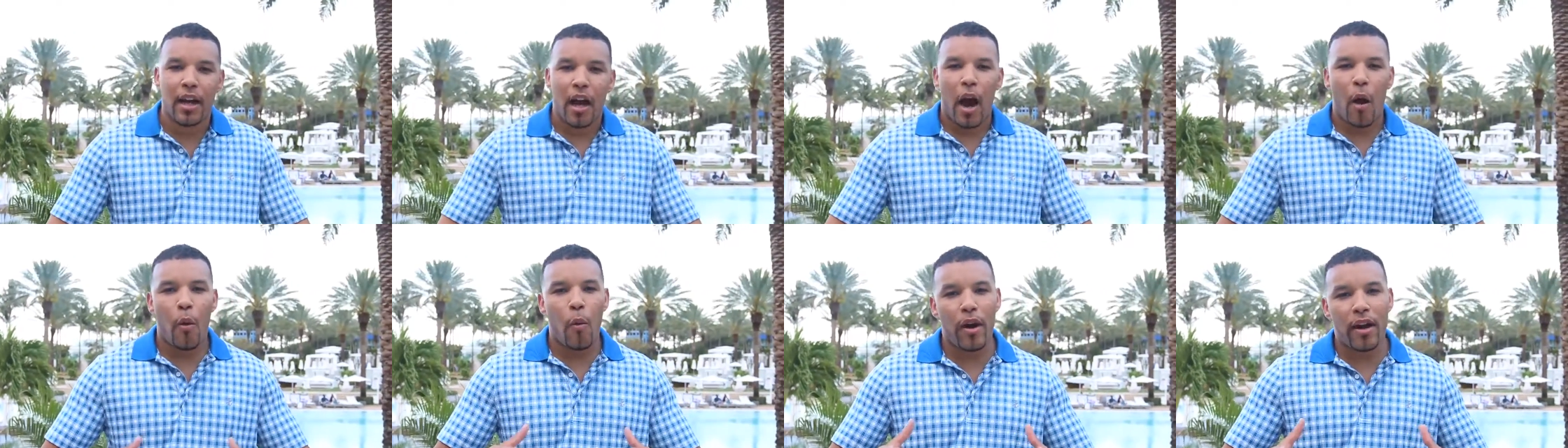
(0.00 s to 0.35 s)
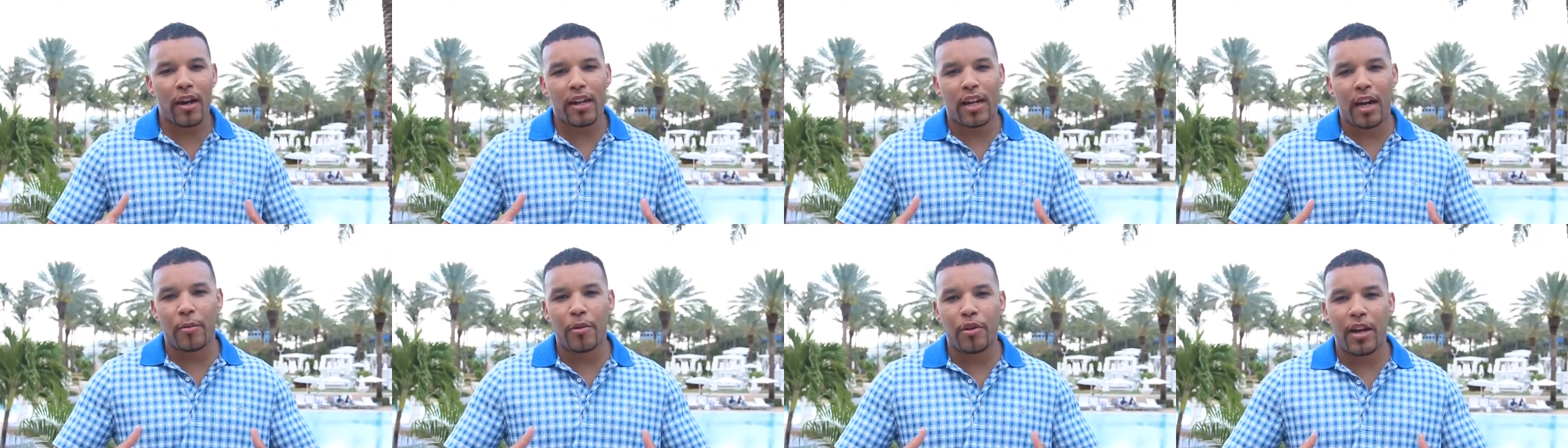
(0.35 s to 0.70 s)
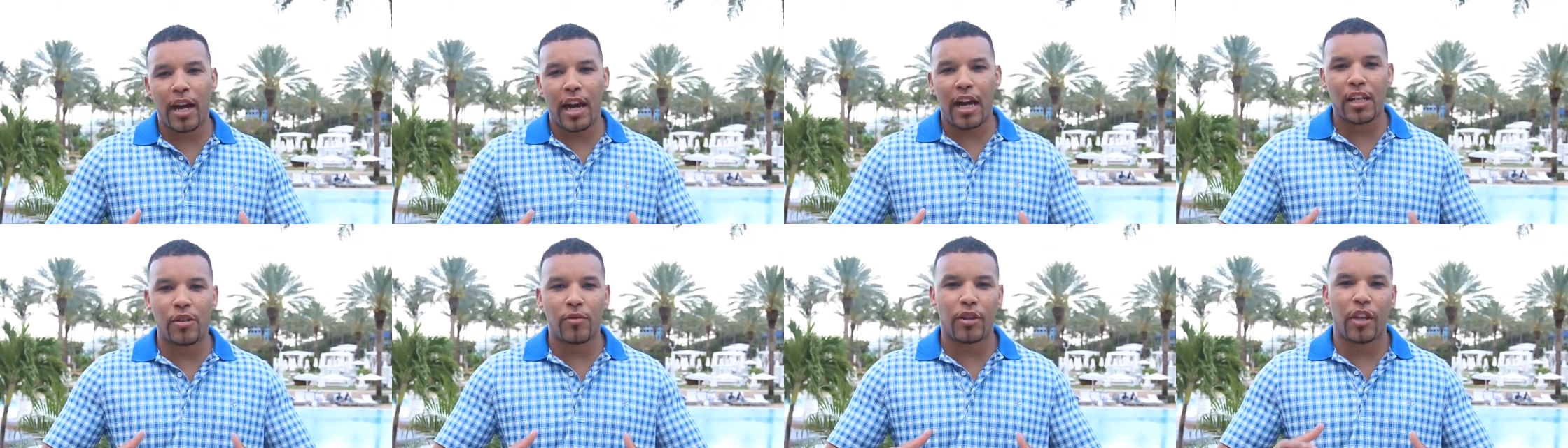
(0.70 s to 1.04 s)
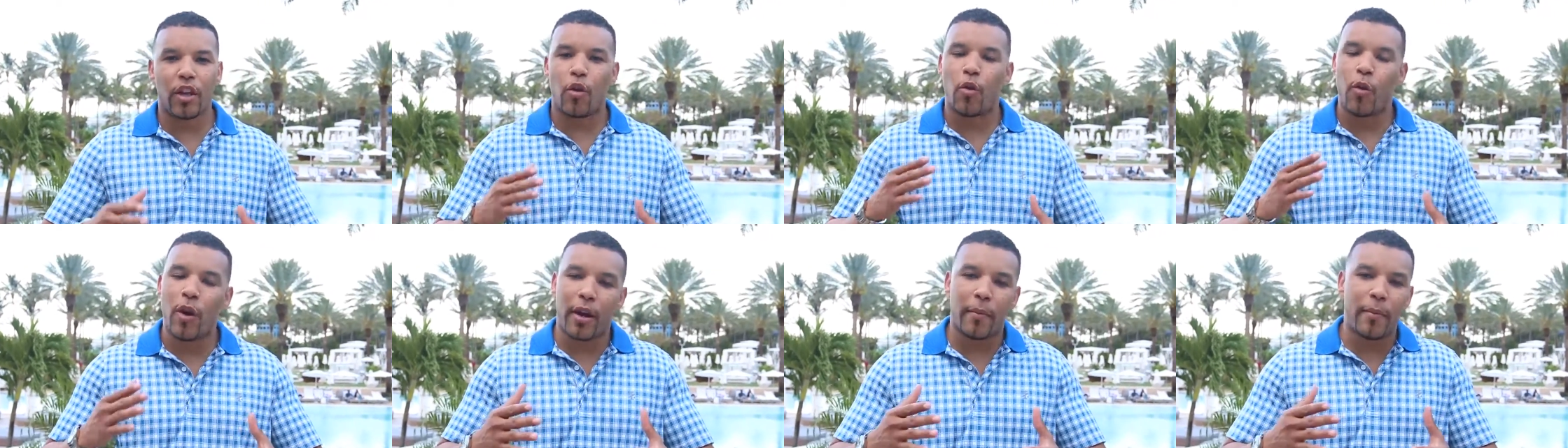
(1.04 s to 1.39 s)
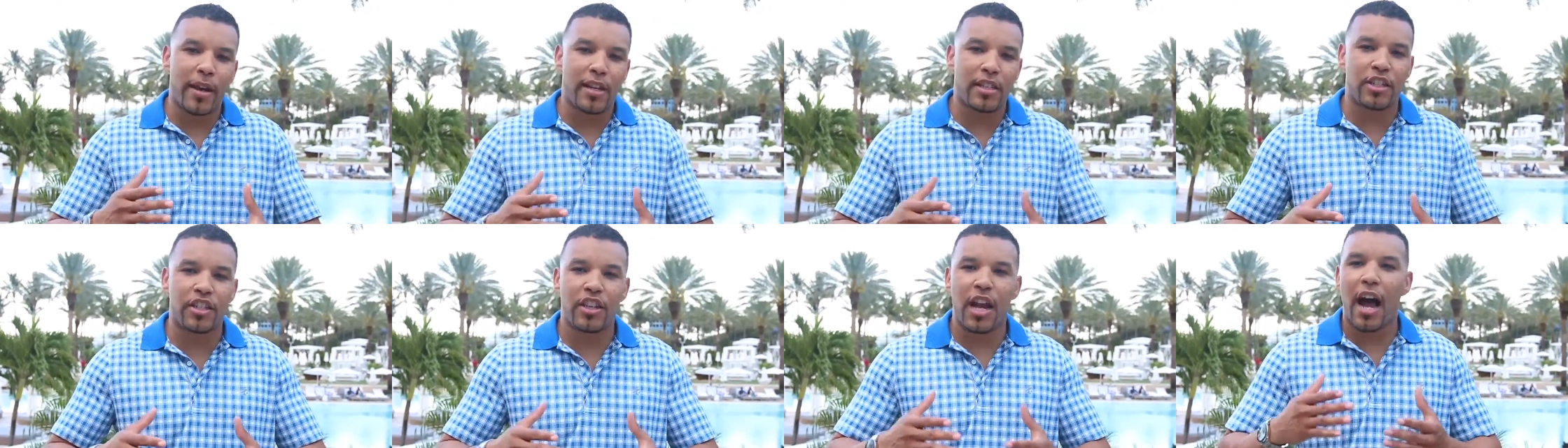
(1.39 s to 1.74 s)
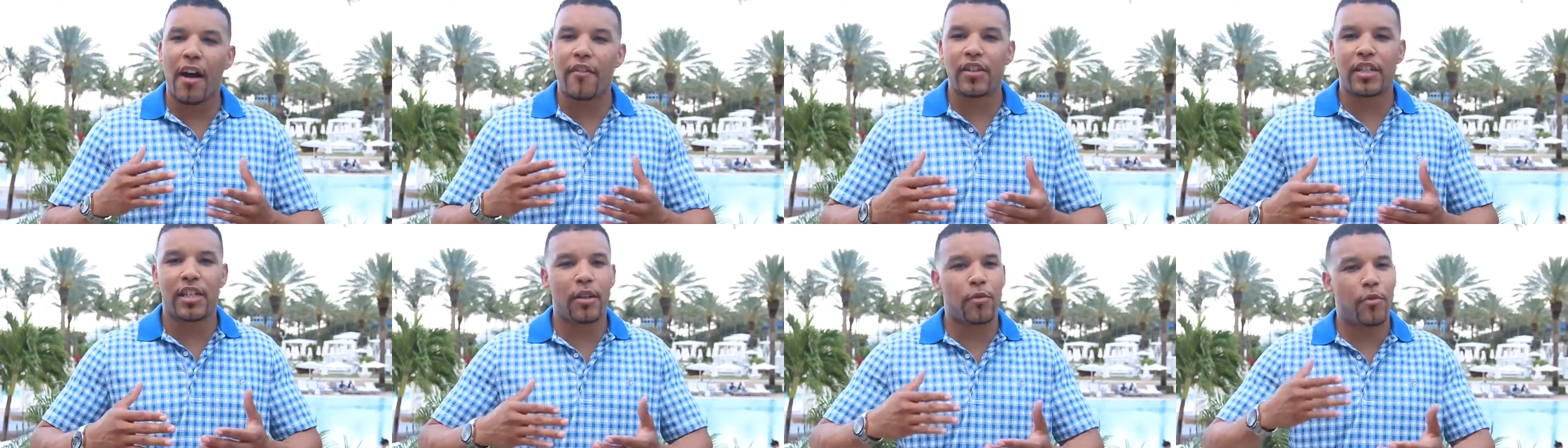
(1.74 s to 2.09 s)
I wanted to come to you guys with a quick message.
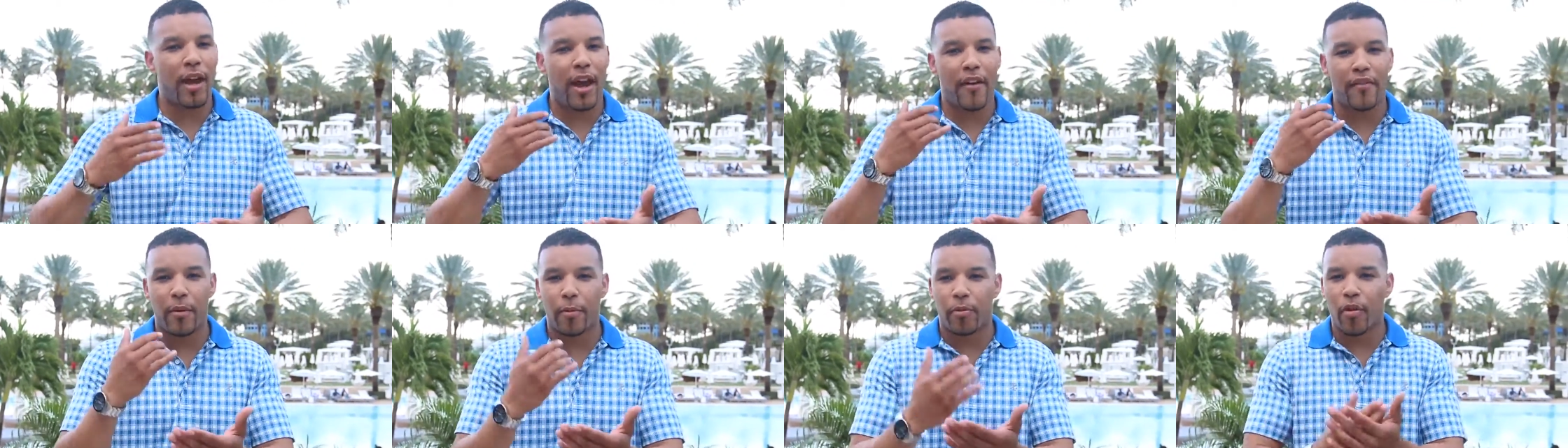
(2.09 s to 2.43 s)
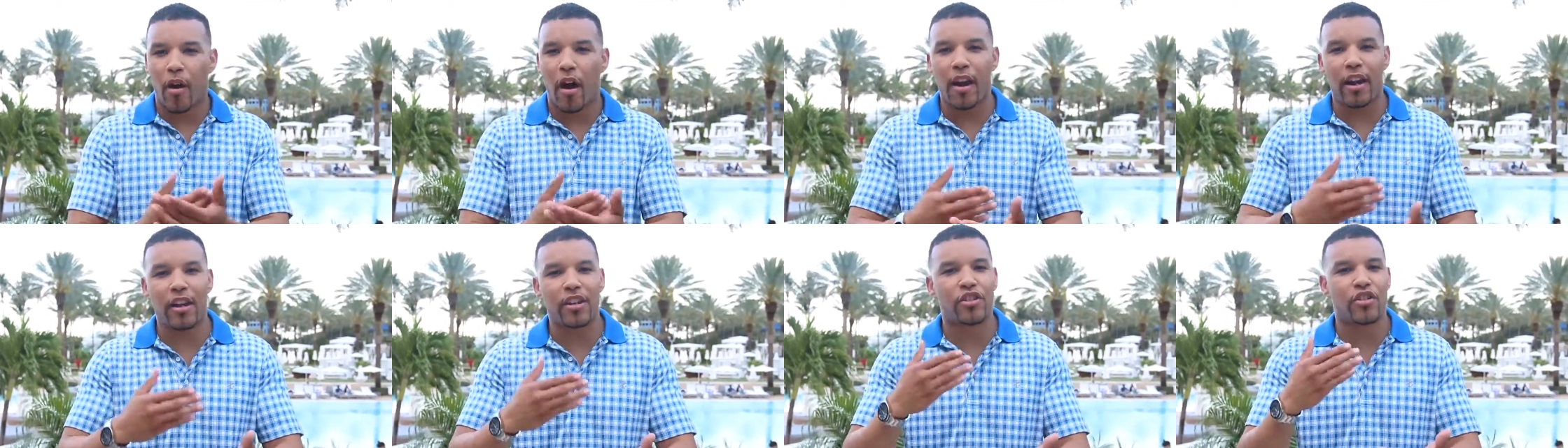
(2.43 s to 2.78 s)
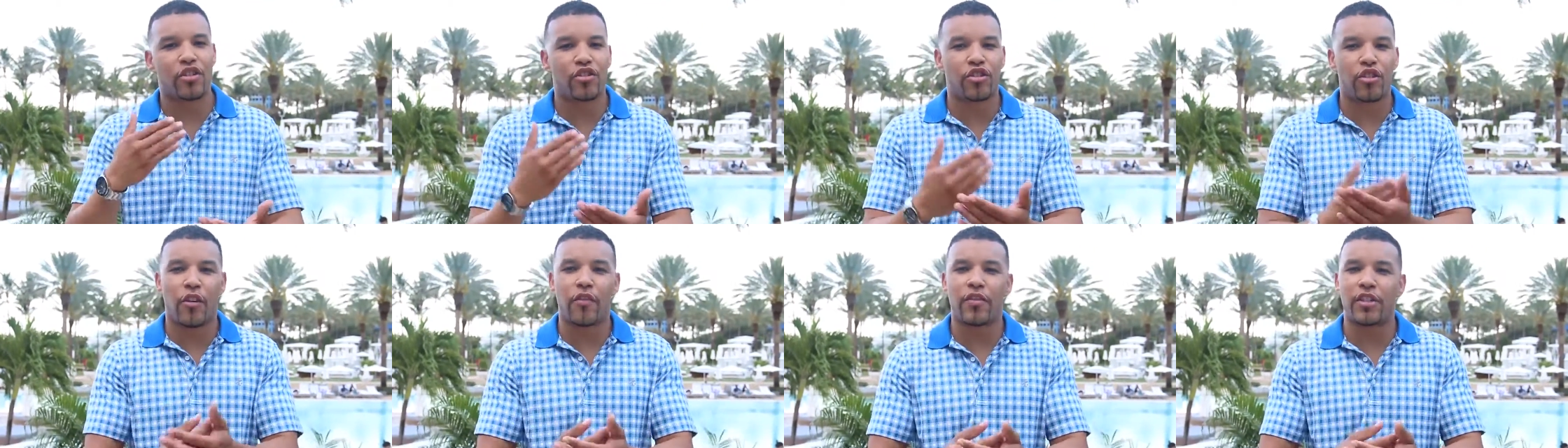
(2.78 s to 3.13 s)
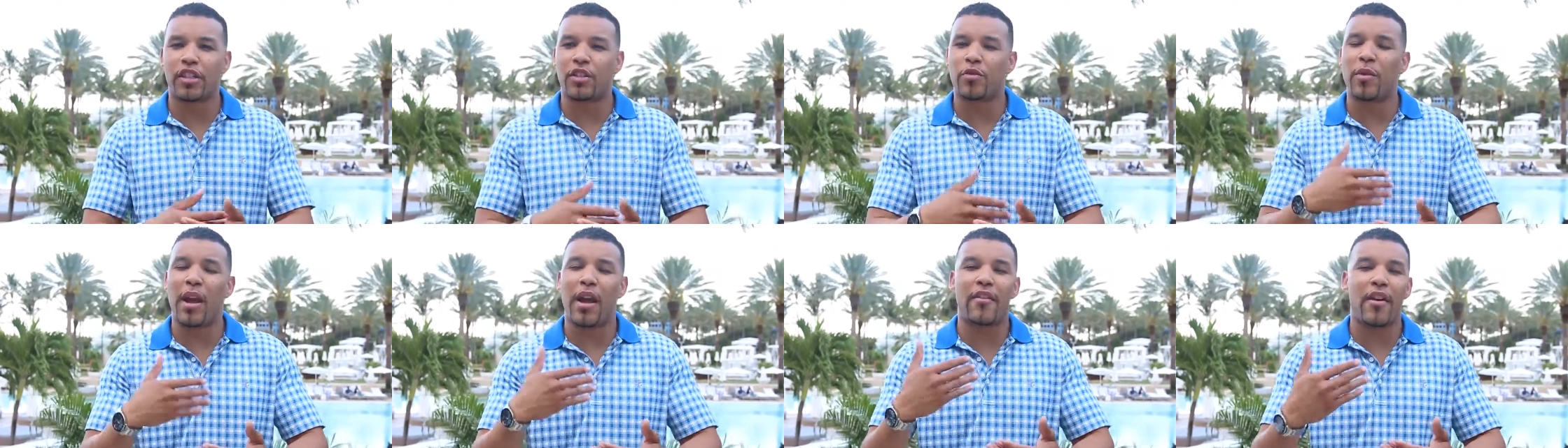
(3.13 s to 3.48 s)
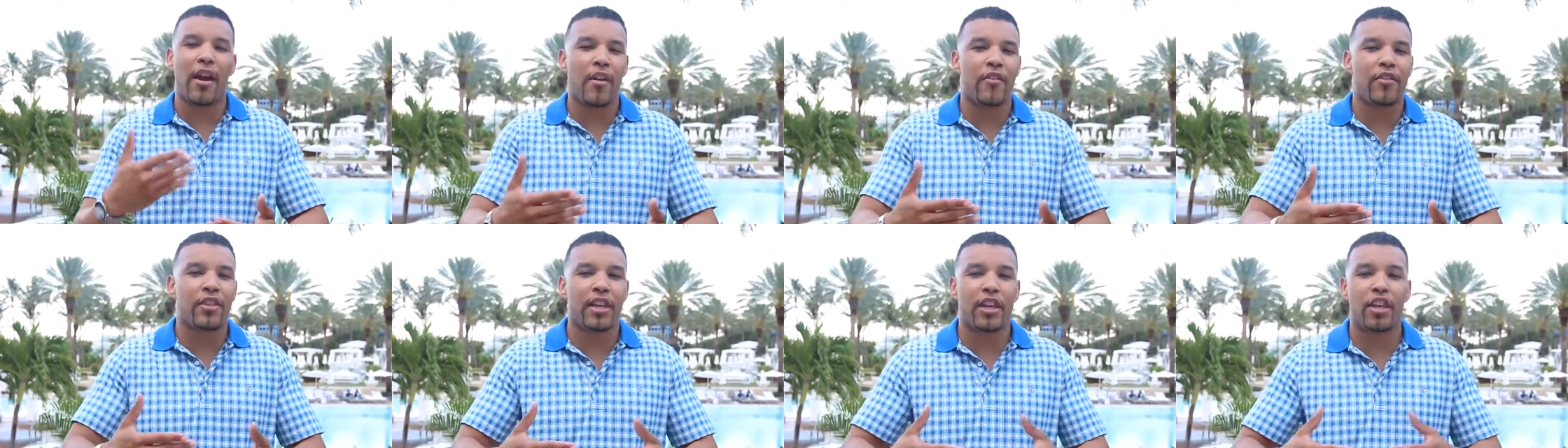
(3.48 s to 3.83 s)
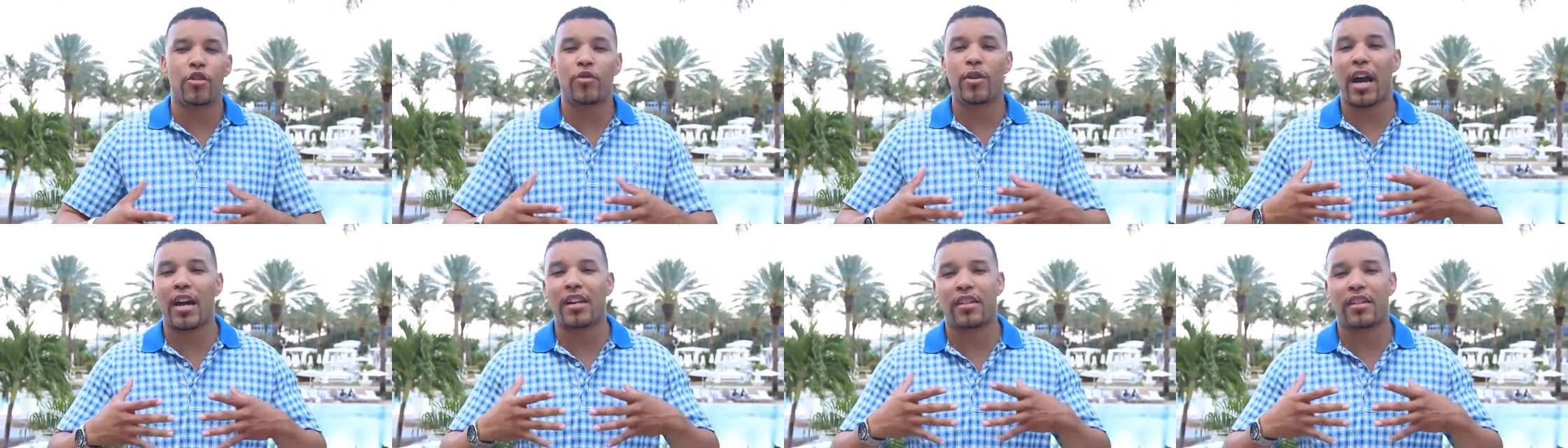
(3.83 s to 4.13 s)
Obviously we have the products, the services, we have everything you